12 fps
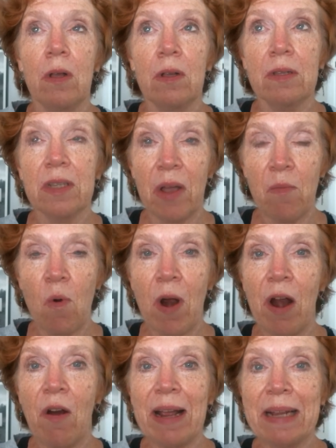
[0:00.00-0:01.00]

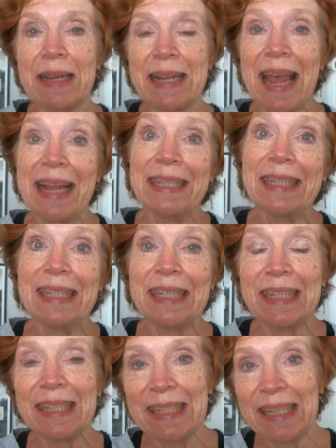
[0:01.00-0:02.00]
somewhere and
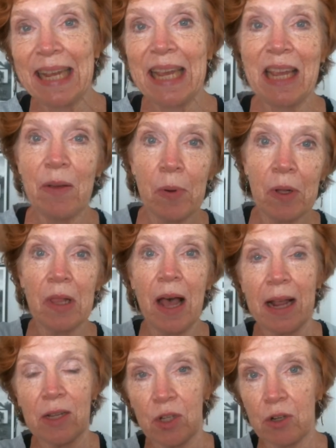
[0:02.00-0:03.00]

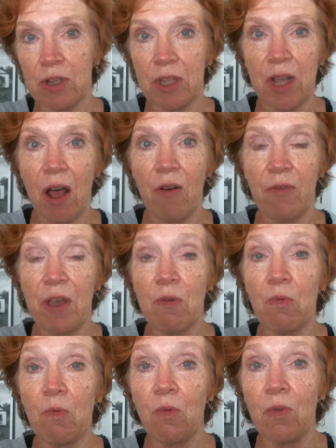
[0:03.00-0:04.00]
stabilize yourself. It
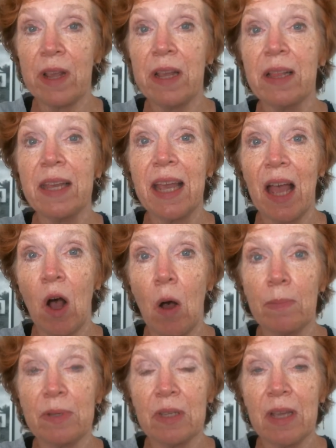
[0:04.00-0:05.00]
really
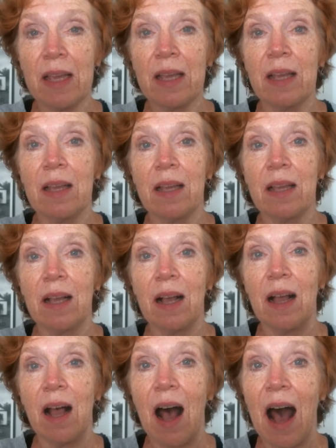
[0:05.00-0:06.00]
helps.
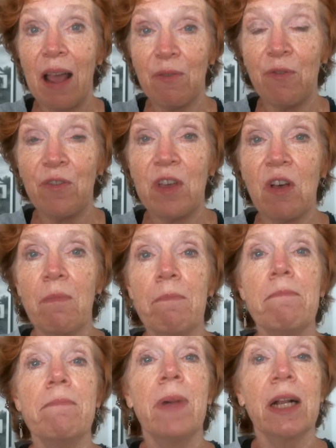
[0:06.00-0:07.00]
I feel
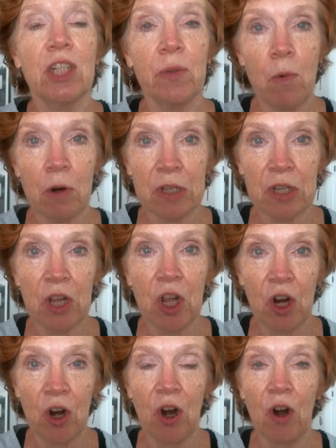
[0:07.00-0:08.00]
much more
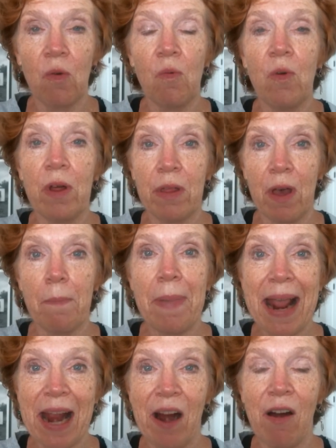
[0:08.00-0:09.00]
secure with a
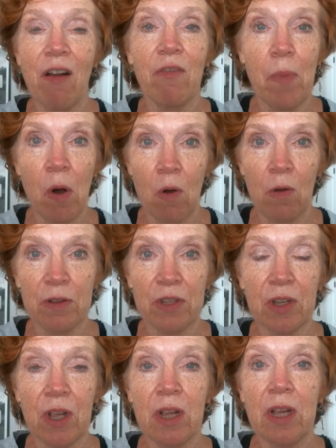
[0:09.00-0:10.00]
pair of
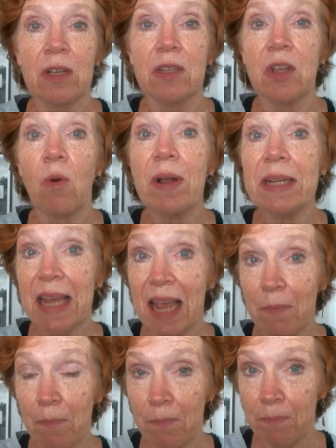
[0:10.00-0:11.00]
poles. So we
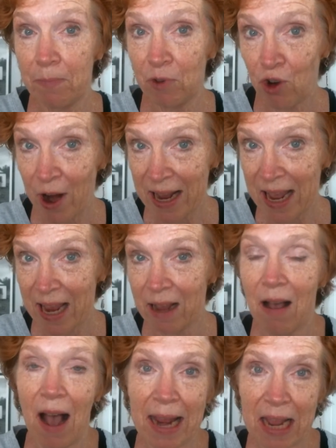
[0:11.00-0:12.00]
take trekking,
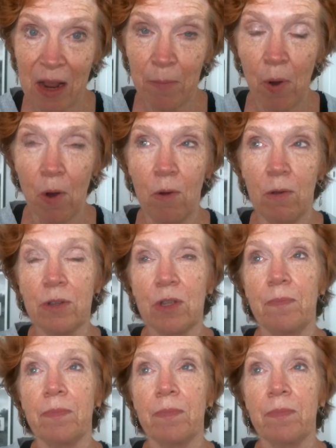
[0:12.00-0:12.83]
hiking poles,